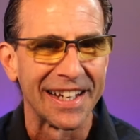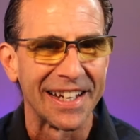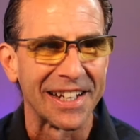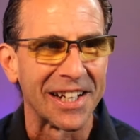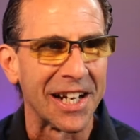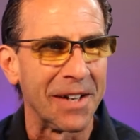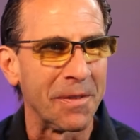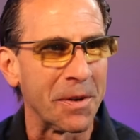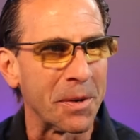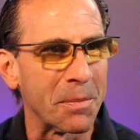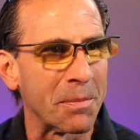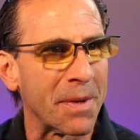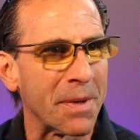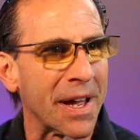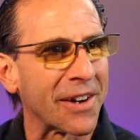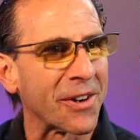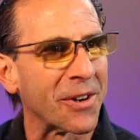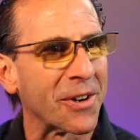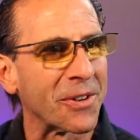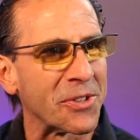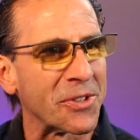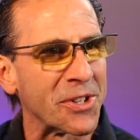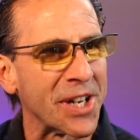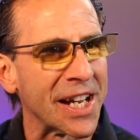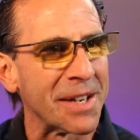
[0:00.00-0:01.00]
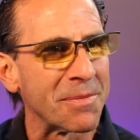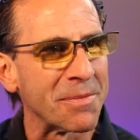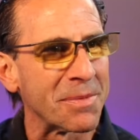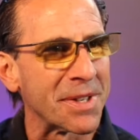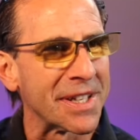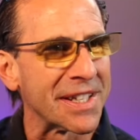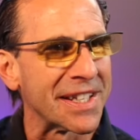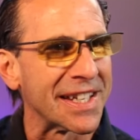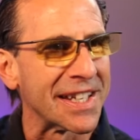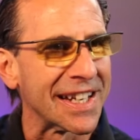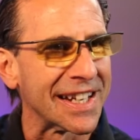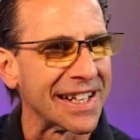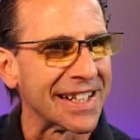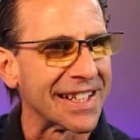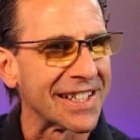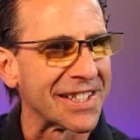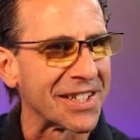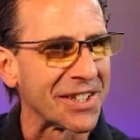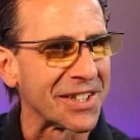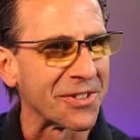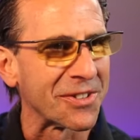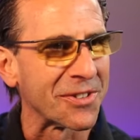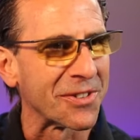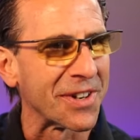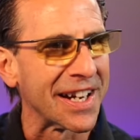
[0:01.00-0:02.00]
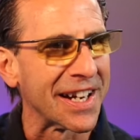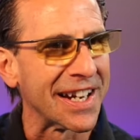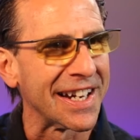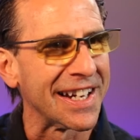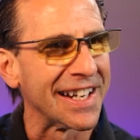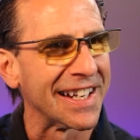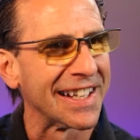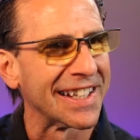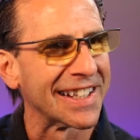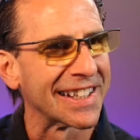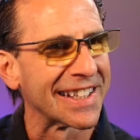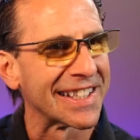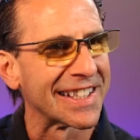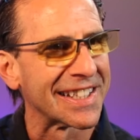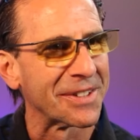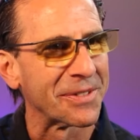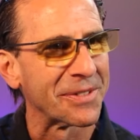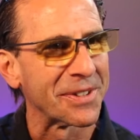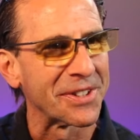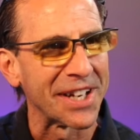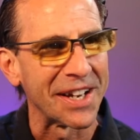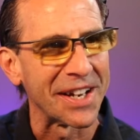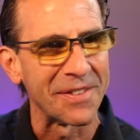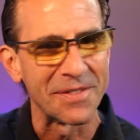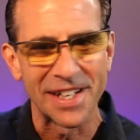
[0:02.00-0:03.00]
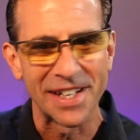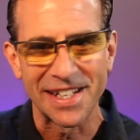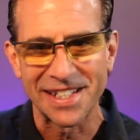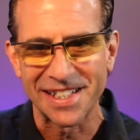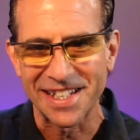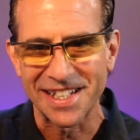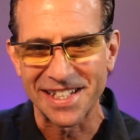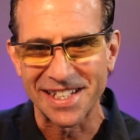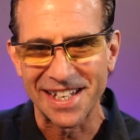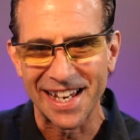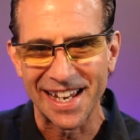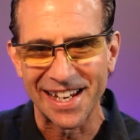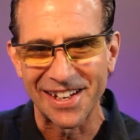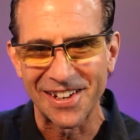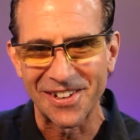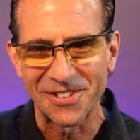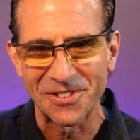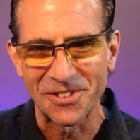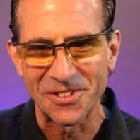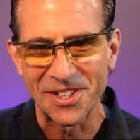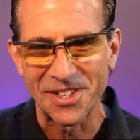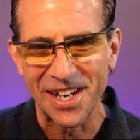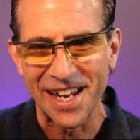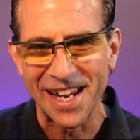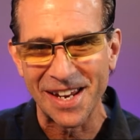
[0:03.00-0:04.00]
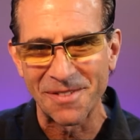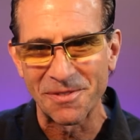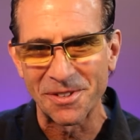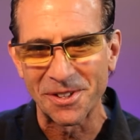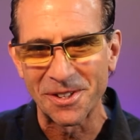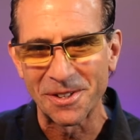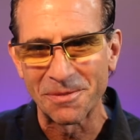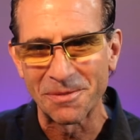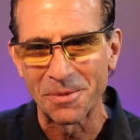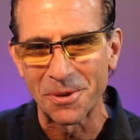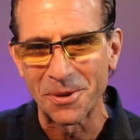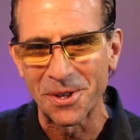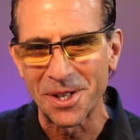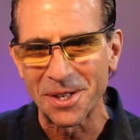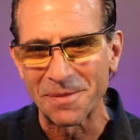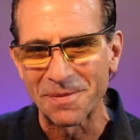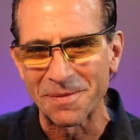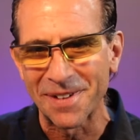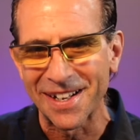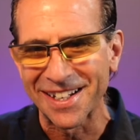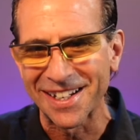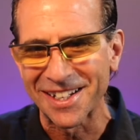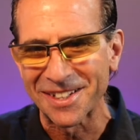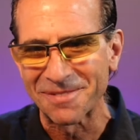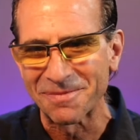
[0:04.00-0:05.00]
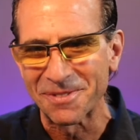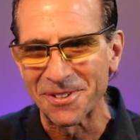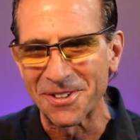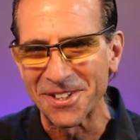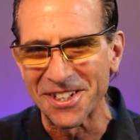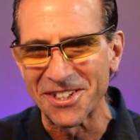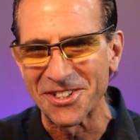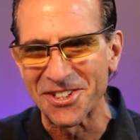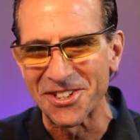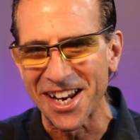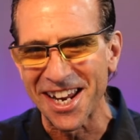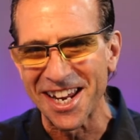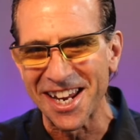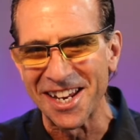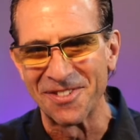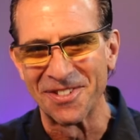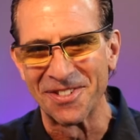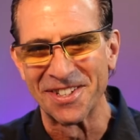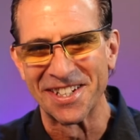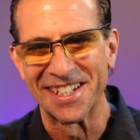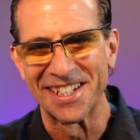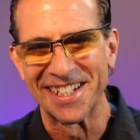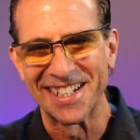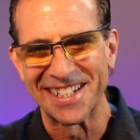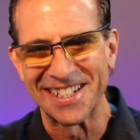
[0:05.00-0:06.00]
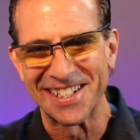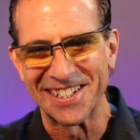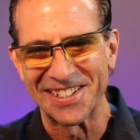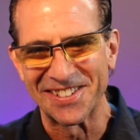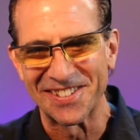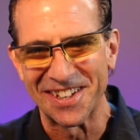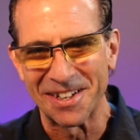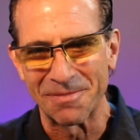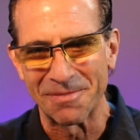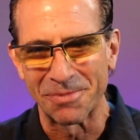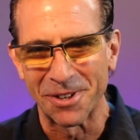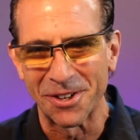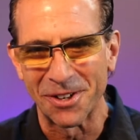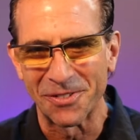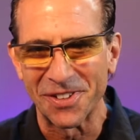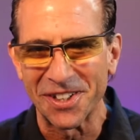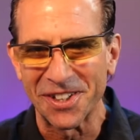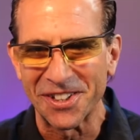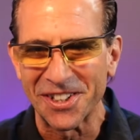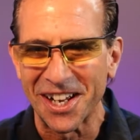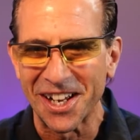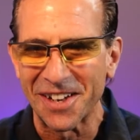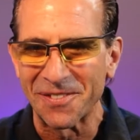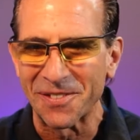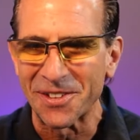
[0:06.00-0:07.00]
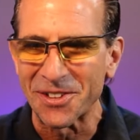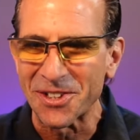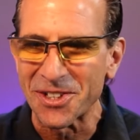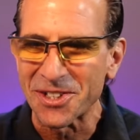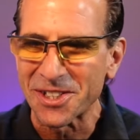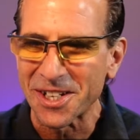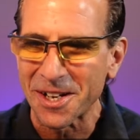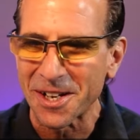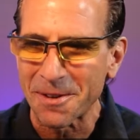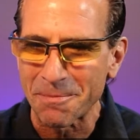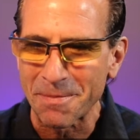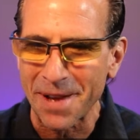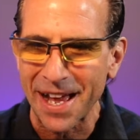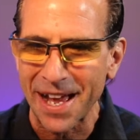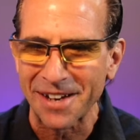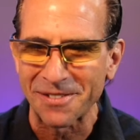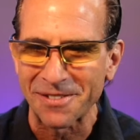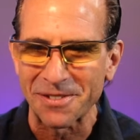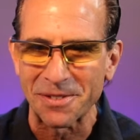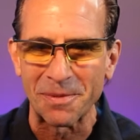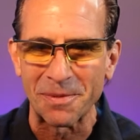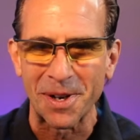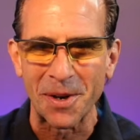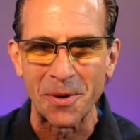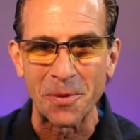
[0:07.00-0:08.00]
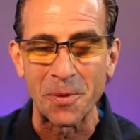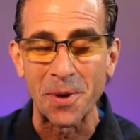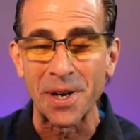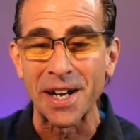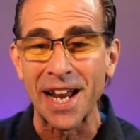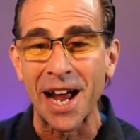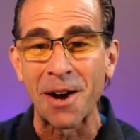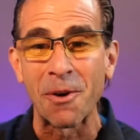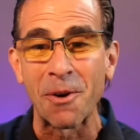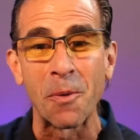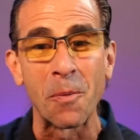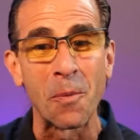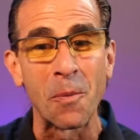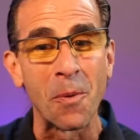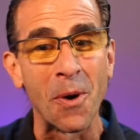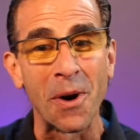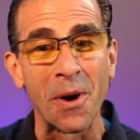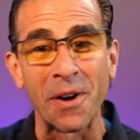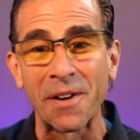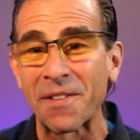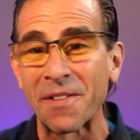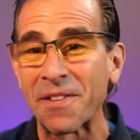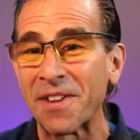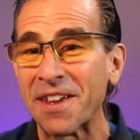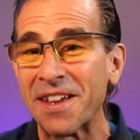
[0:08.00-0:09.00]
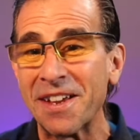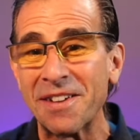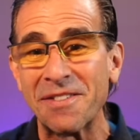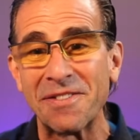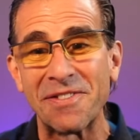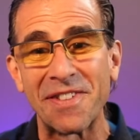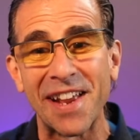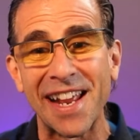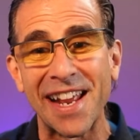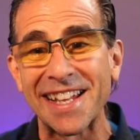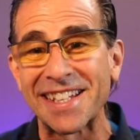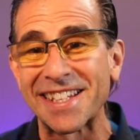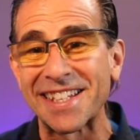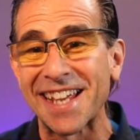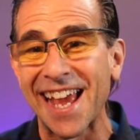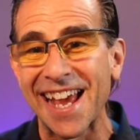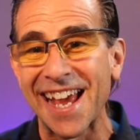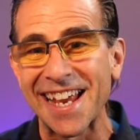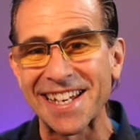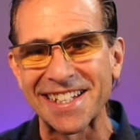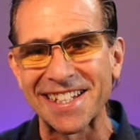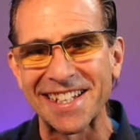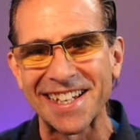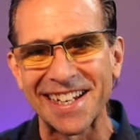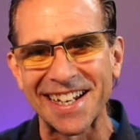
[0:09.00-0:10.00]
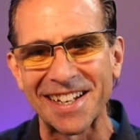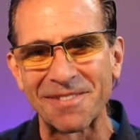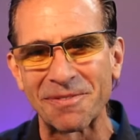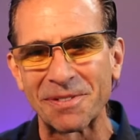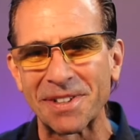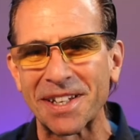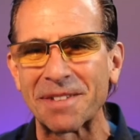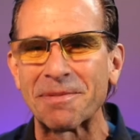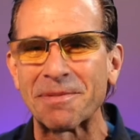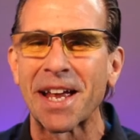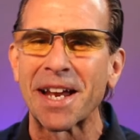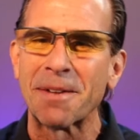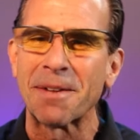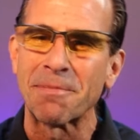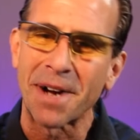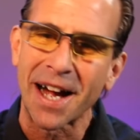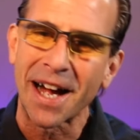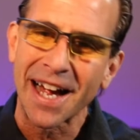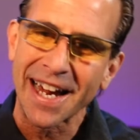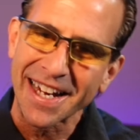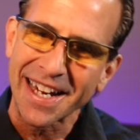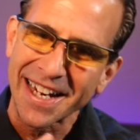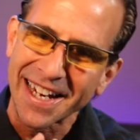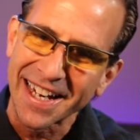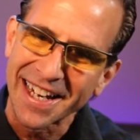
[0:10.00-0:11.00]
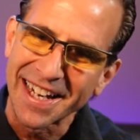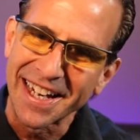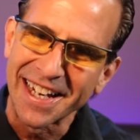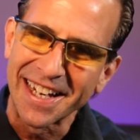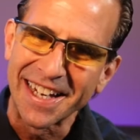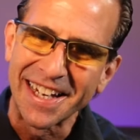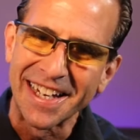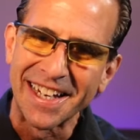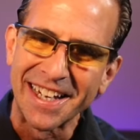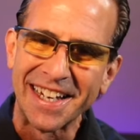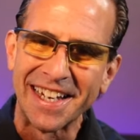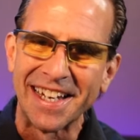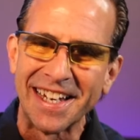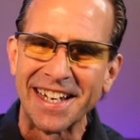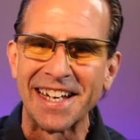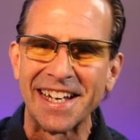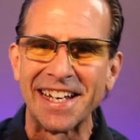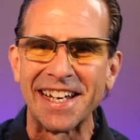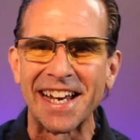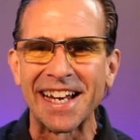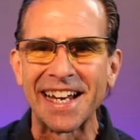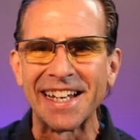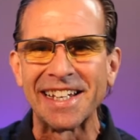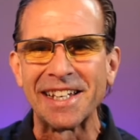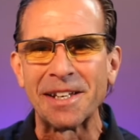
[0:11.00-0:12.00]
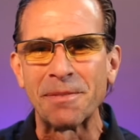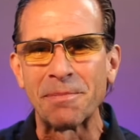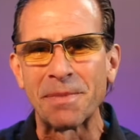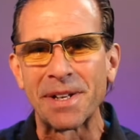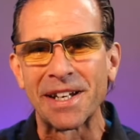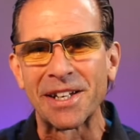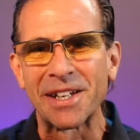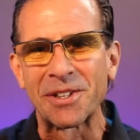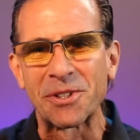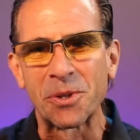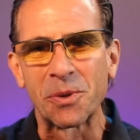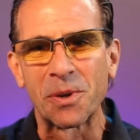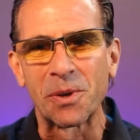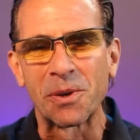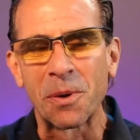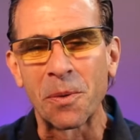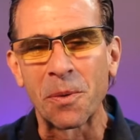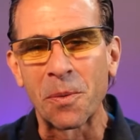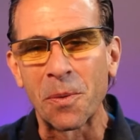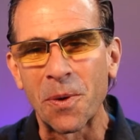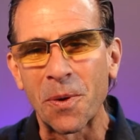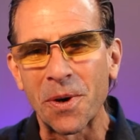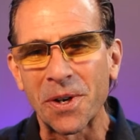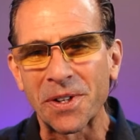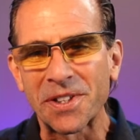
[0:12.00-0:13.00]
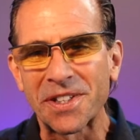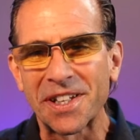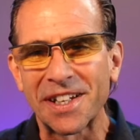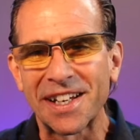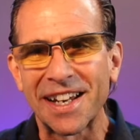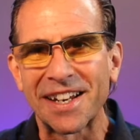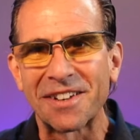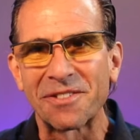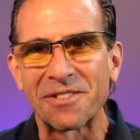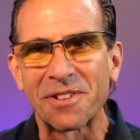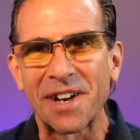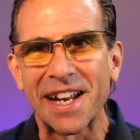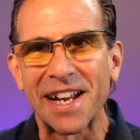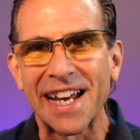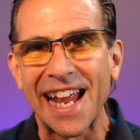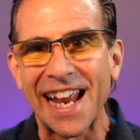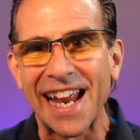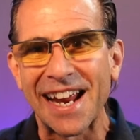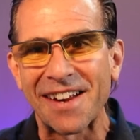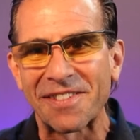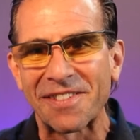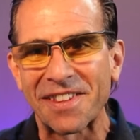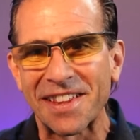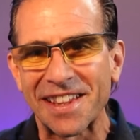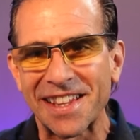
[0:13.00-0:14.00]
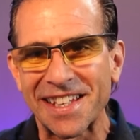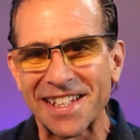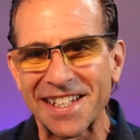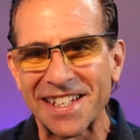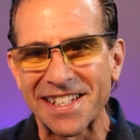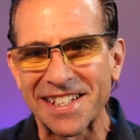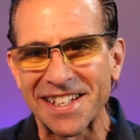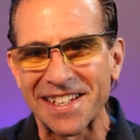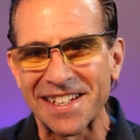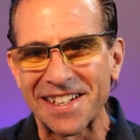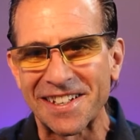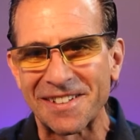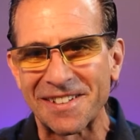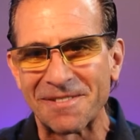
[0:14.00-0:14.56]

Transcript: coming back. Oh, James is here. This is great. Let's see what James has to say. Oh, James, good morning, Mike. Good morning, James. This is great. Perfect timing. Just got back from my 1 hour walk. Fantastic. I'm going to take my 90-minute 2 hour walk today right after this